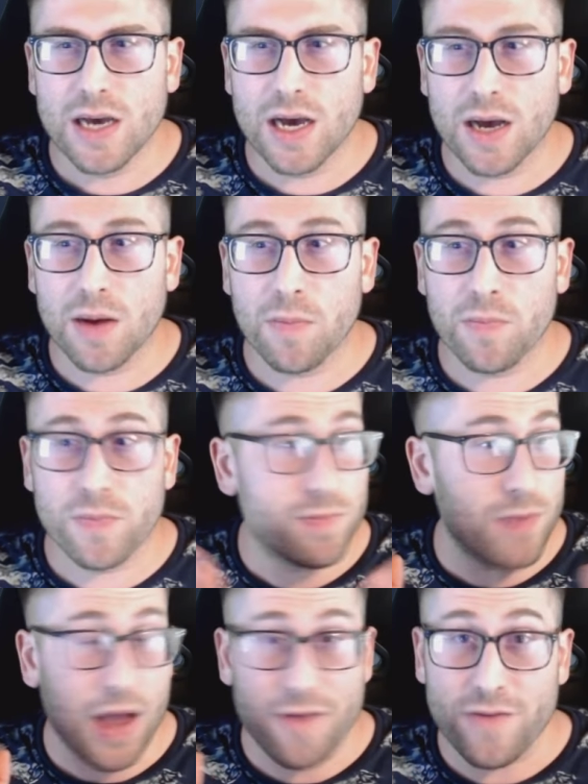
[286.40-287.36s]
I
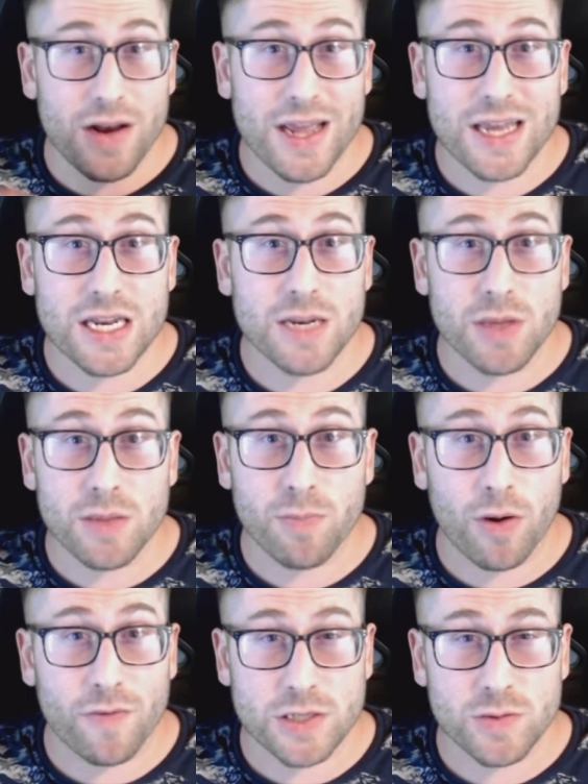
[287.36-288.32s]
found 80 to be the
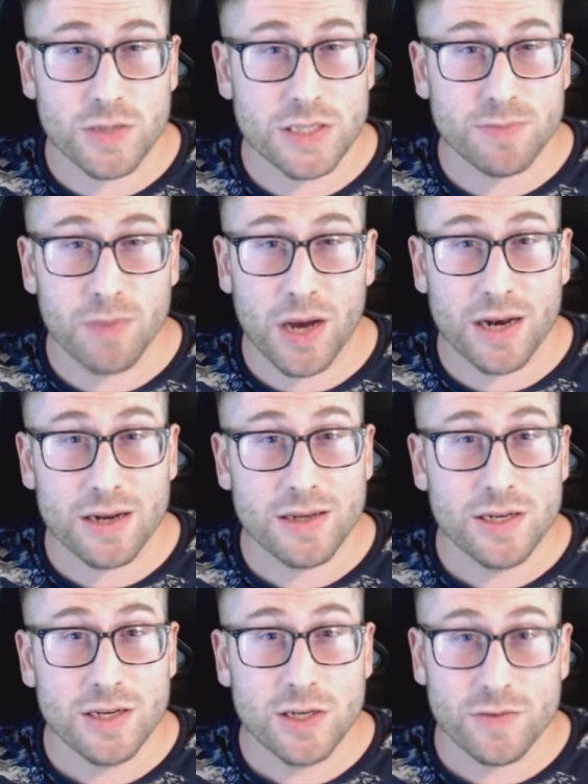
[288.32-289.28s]
perfect sweet spot.
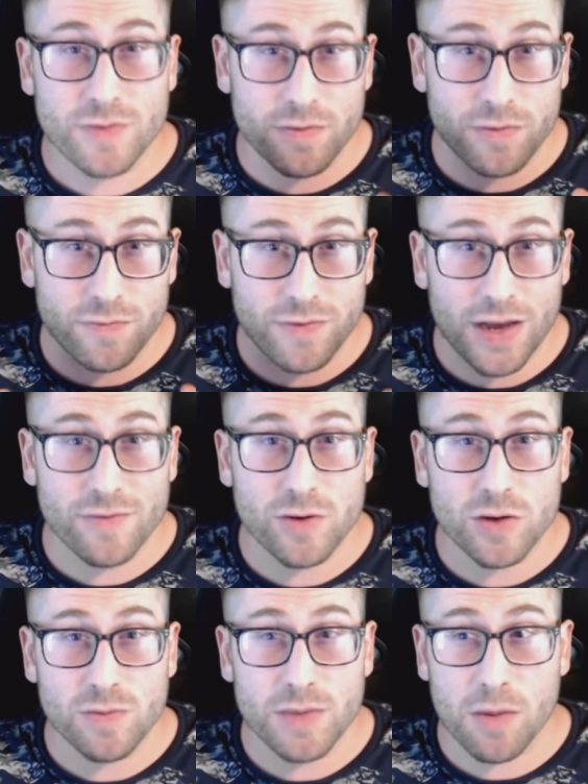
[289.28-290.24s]
So if you have a 5
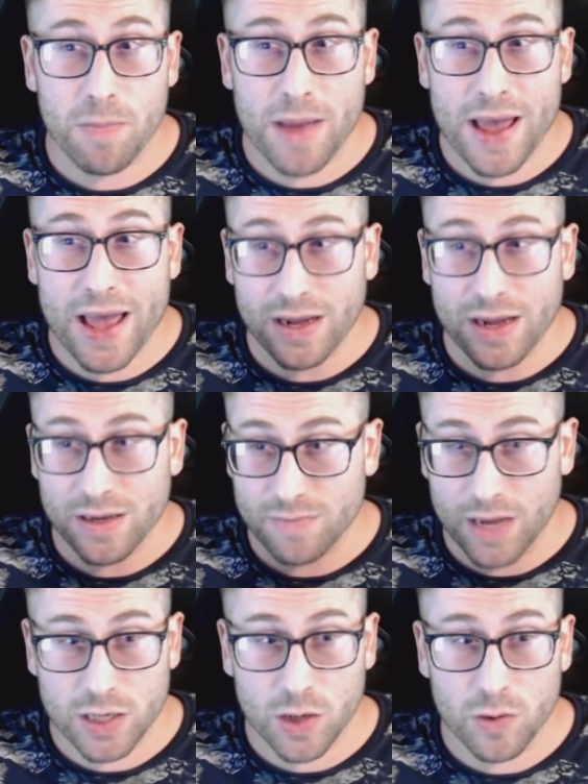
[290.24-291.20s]
Newton meter pack,
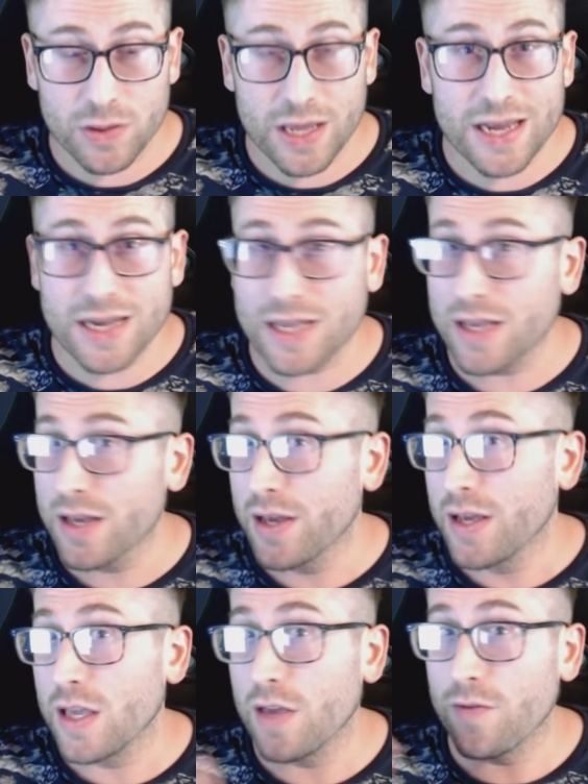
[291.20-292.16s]
I'd go with 80.
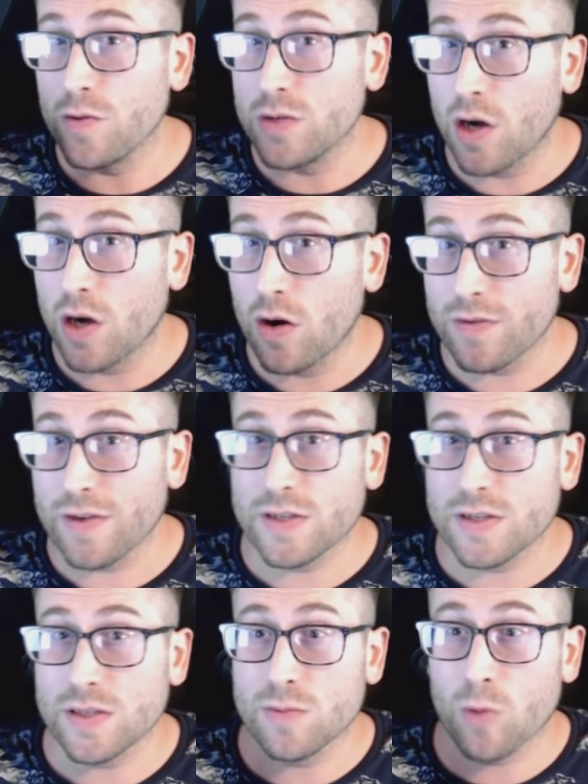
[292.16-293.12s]
If you don't, if you have
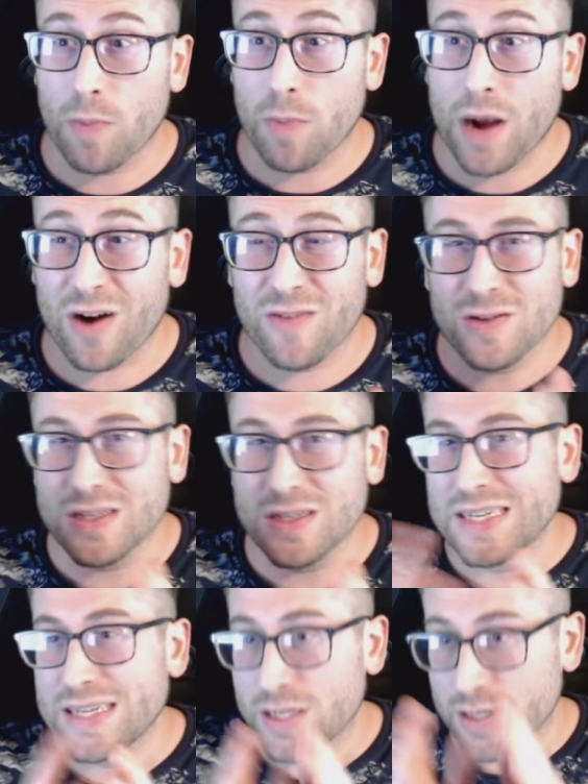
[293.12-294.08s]
something more powerful,
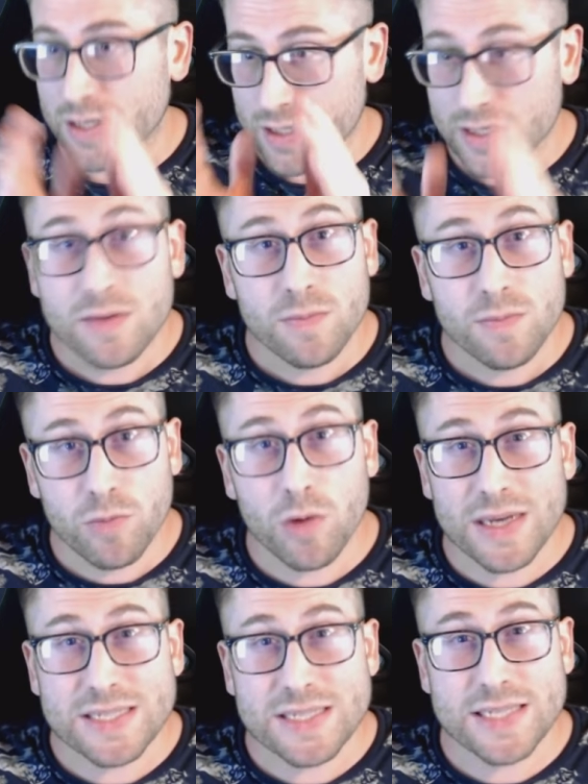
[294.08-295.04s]

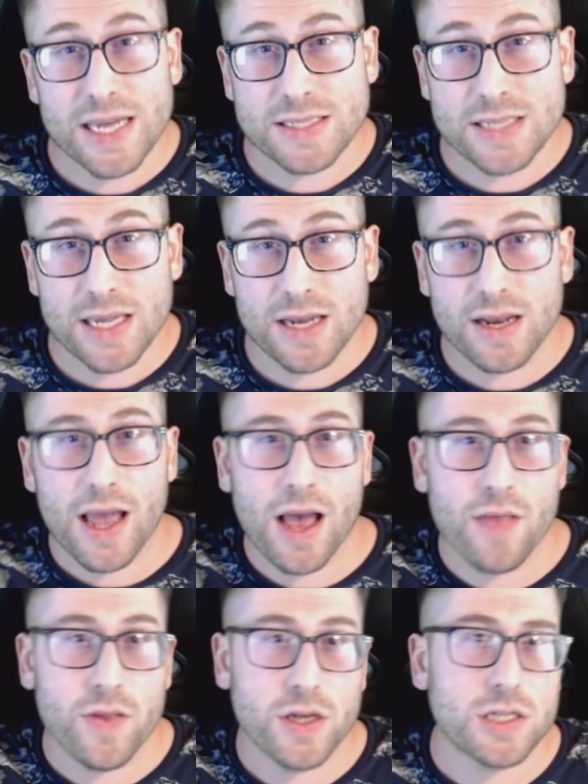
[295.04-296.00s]
put my settings in
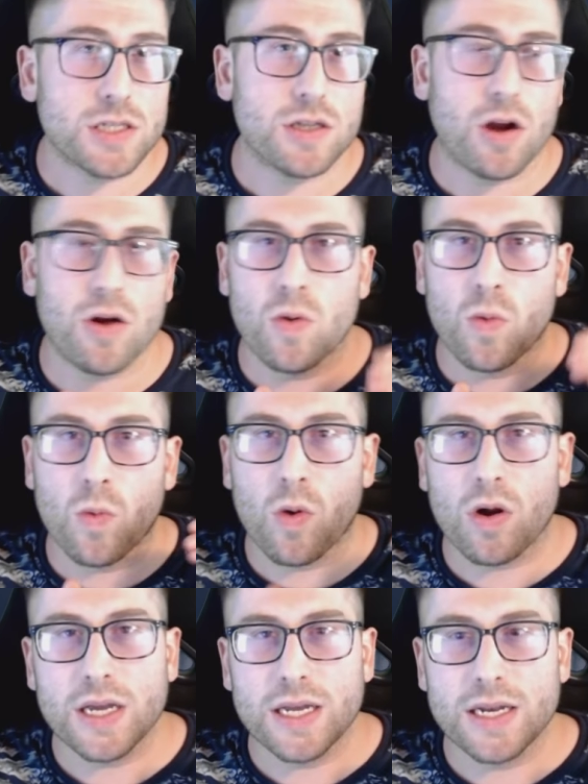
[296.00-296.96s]
and then just start
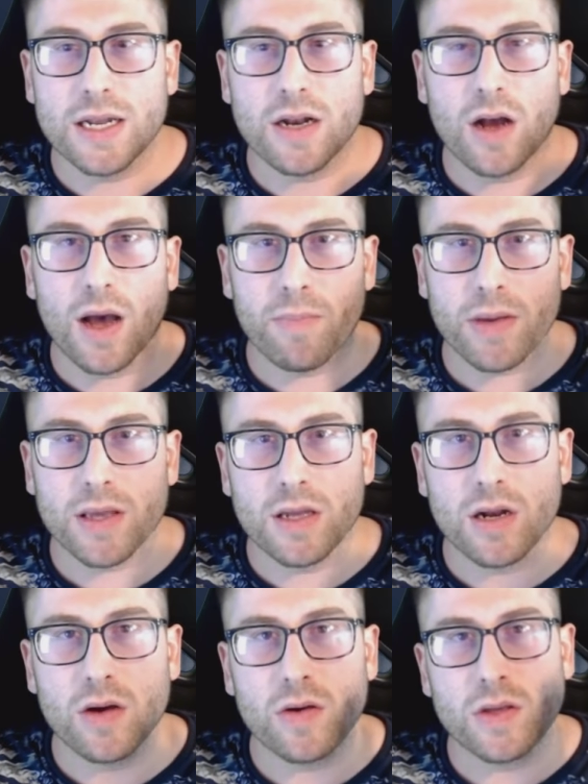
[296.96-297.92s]
working it up,
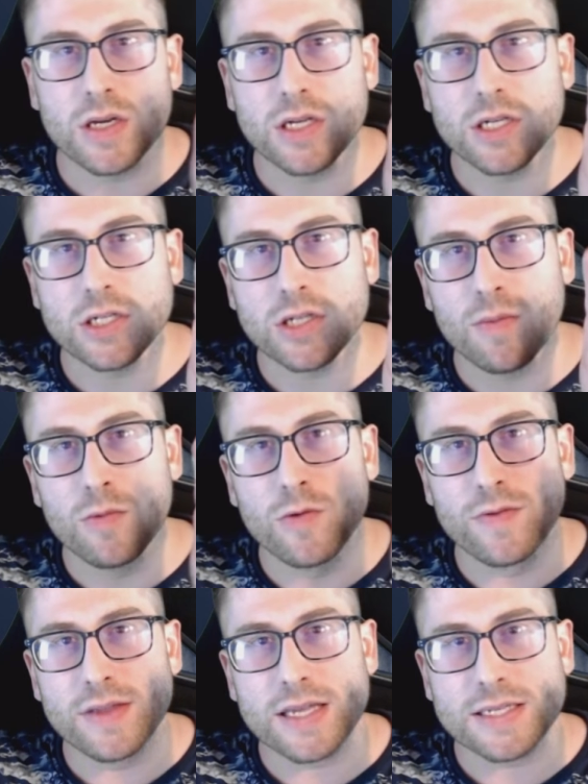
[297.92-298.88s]
and you can just start
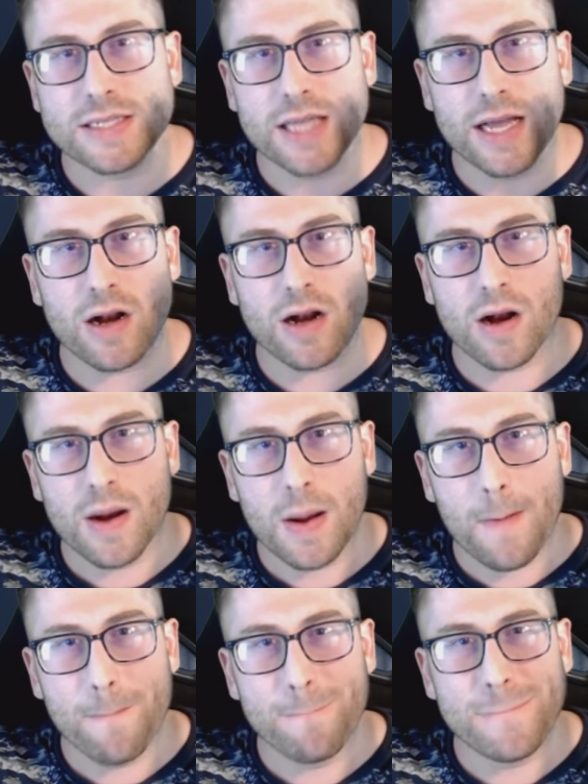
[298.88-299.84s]
moving that slider
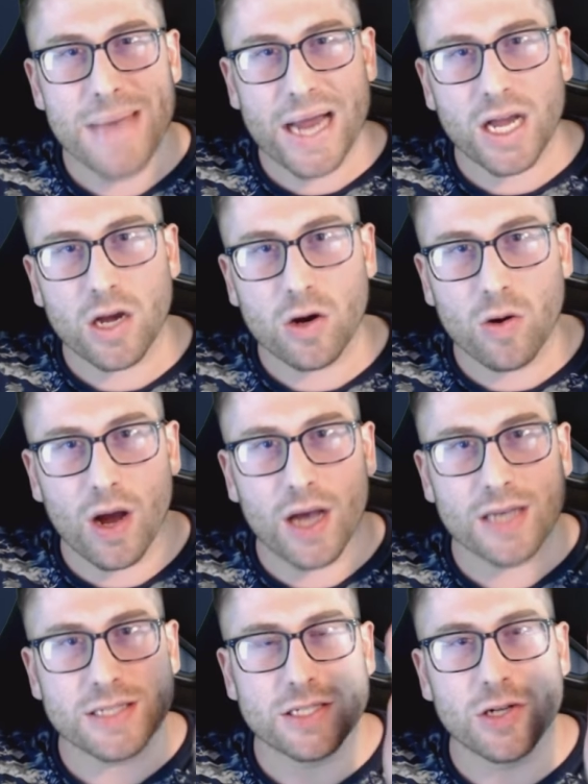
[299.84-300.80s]
back
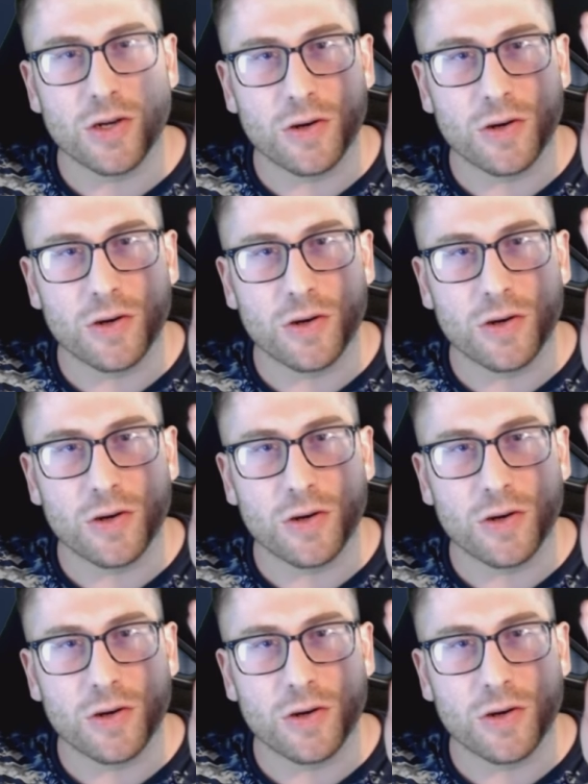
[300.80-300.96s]
across,